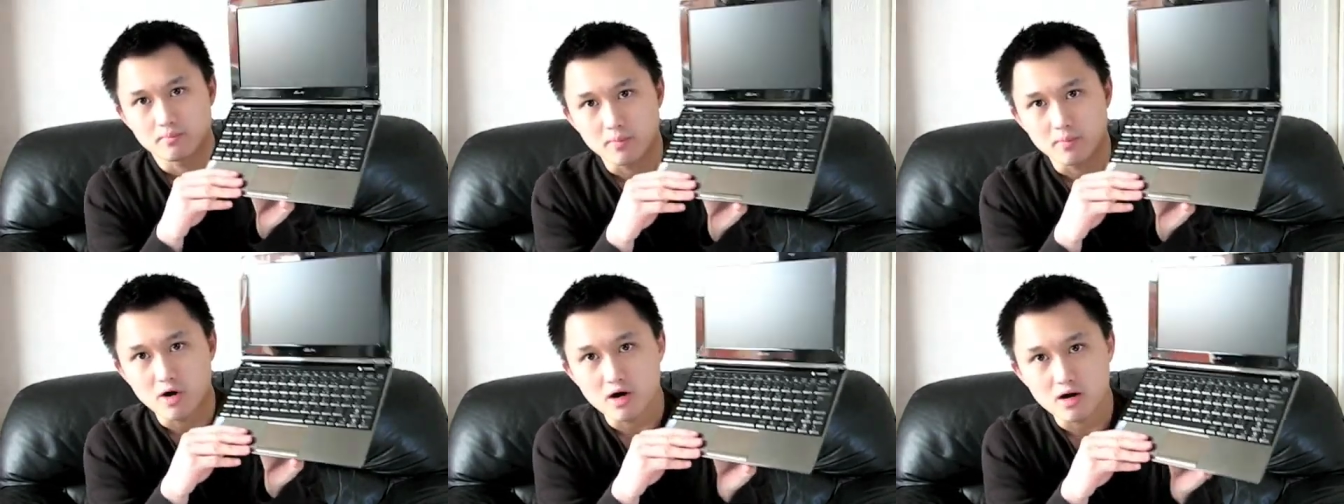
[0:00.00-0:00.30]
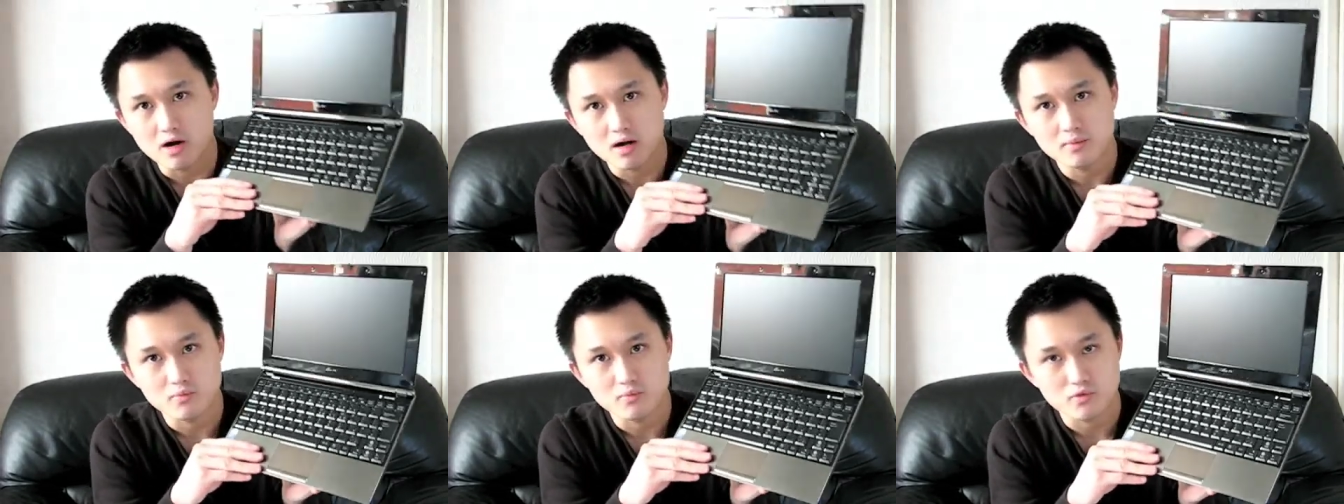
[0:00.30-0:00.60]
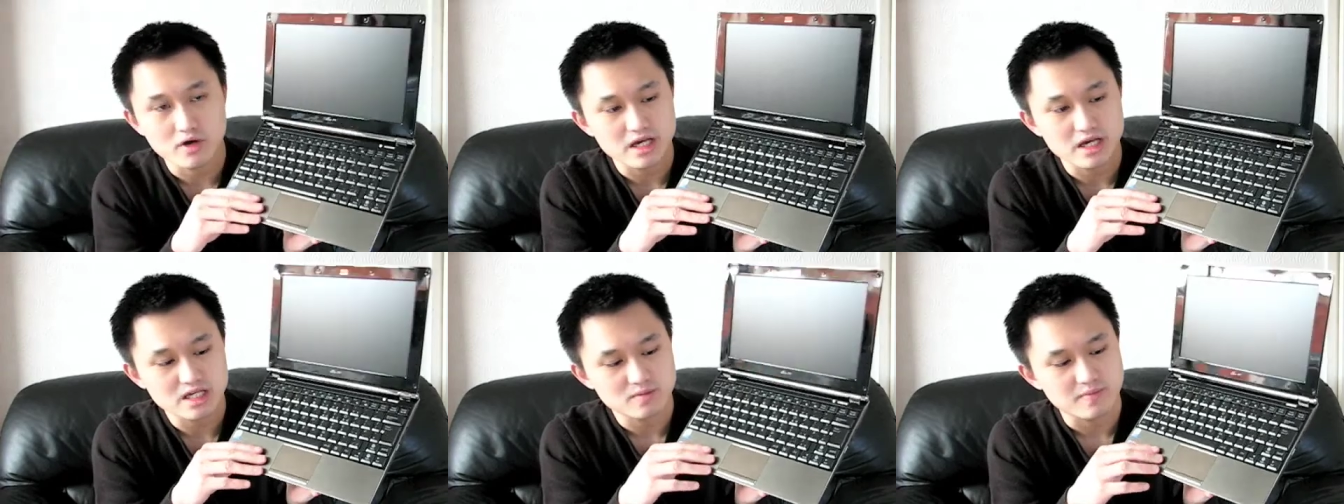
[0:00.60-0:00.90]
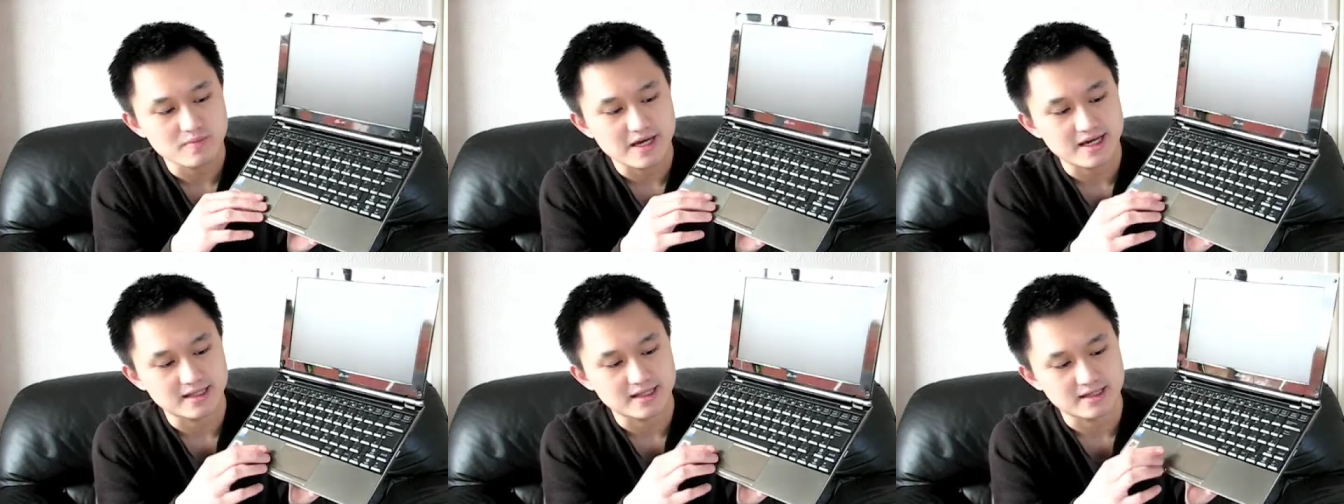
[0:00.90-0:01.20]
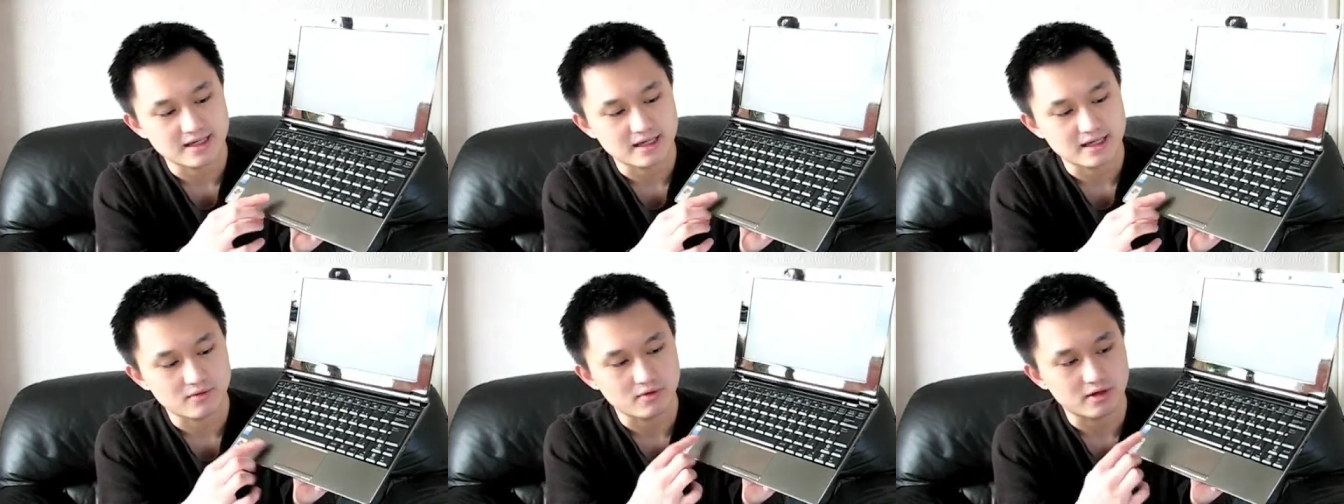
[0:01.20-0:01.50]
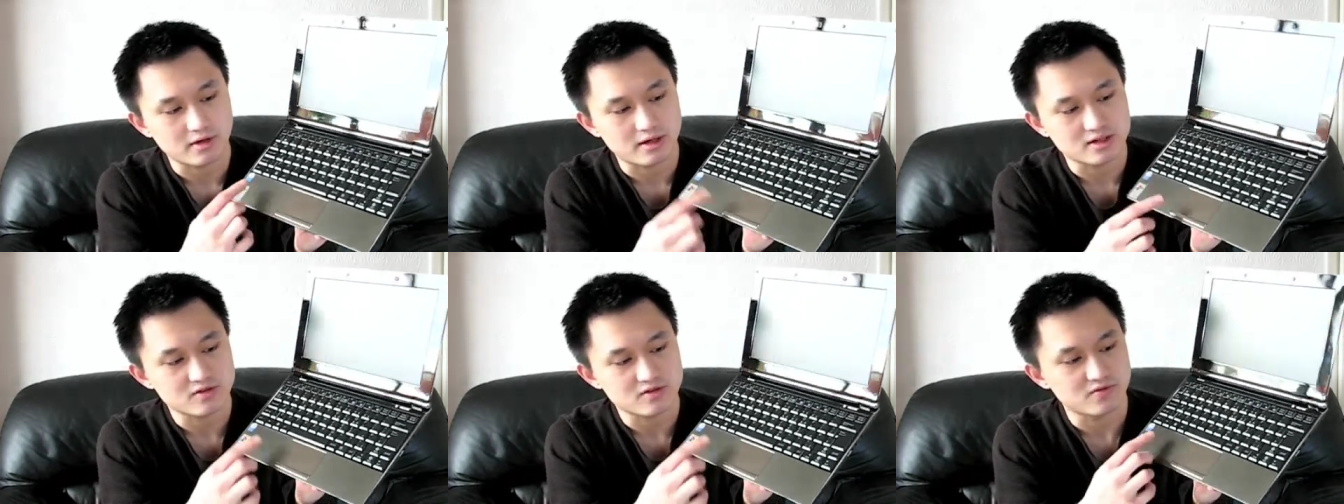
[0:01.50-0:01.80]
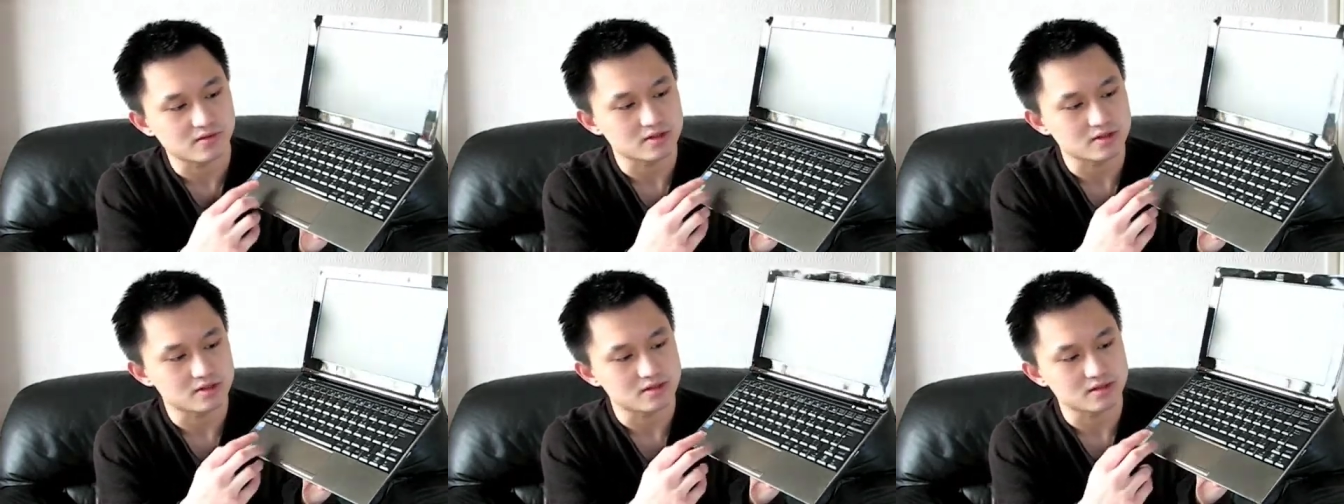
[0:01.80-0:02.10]
palm rest pad area is
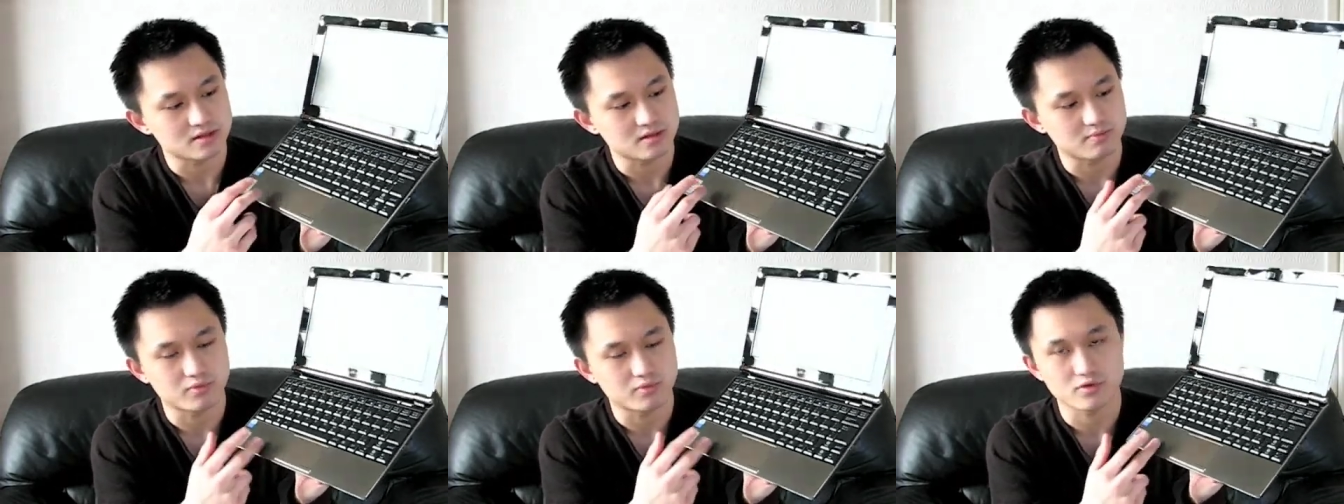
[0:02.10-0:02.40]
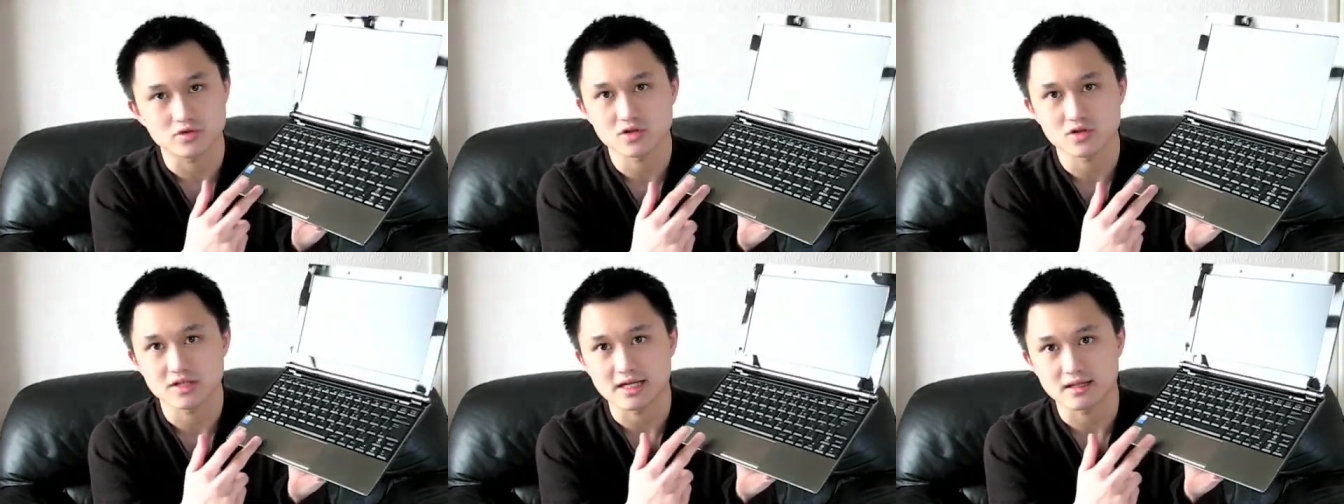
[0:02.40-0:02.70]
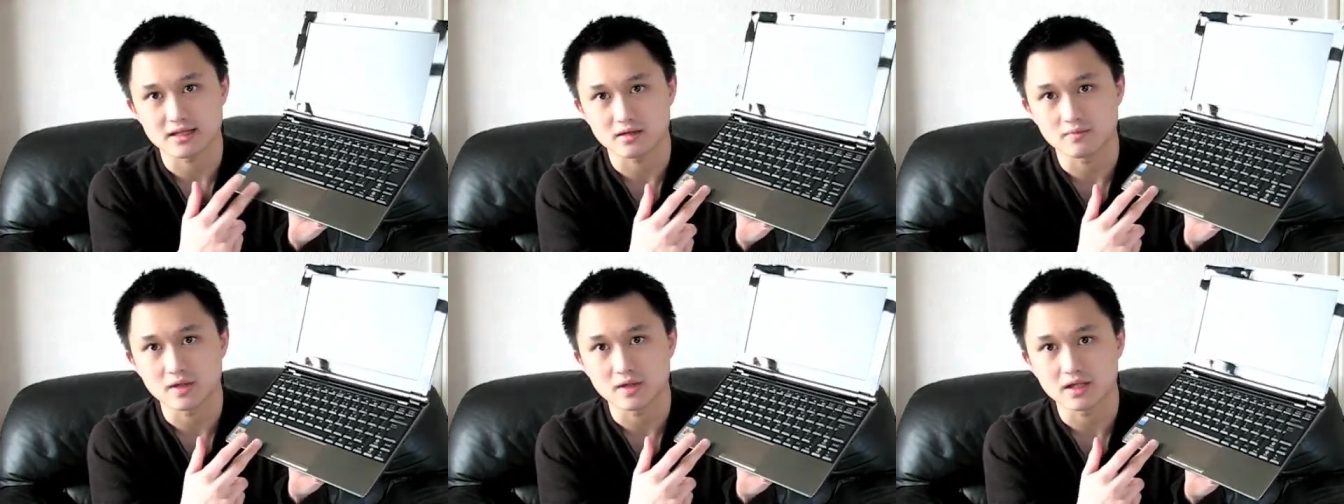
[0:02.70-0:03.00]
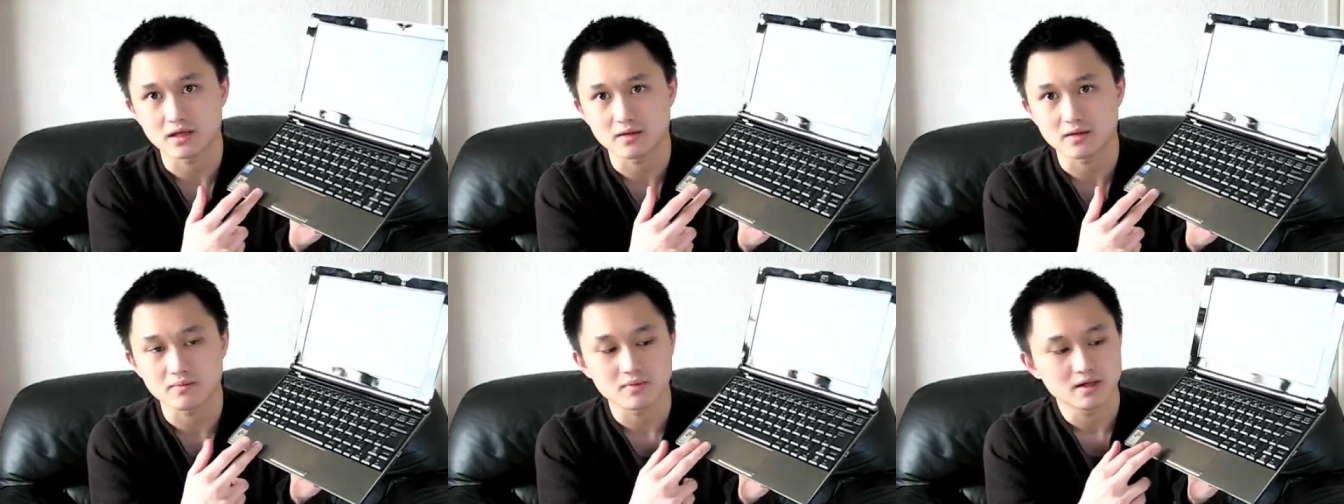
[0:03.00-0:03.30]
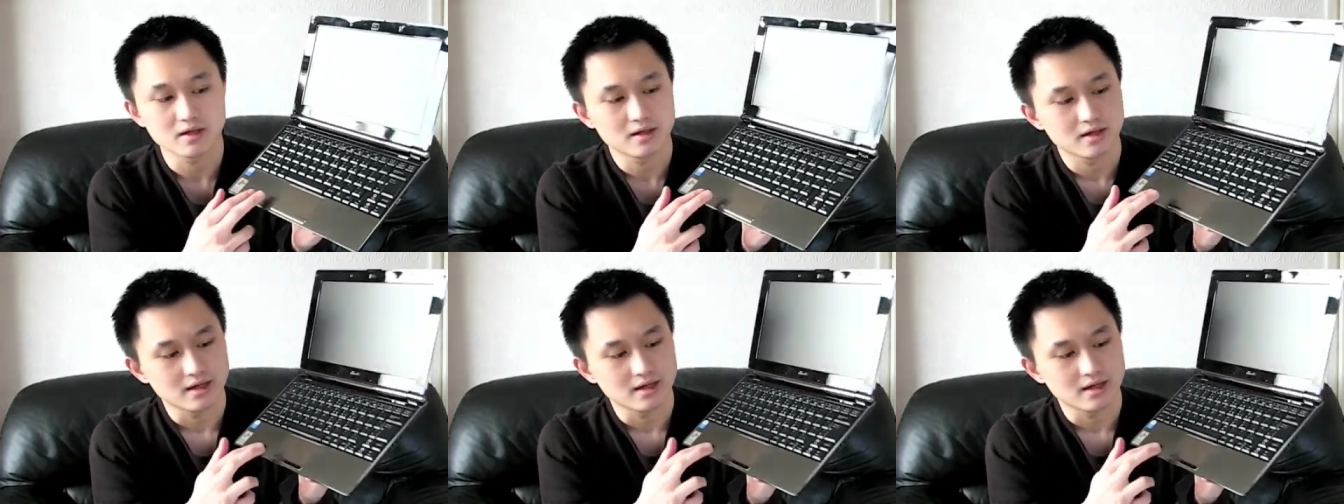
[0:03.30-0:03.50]
finished in a brushed aluminium,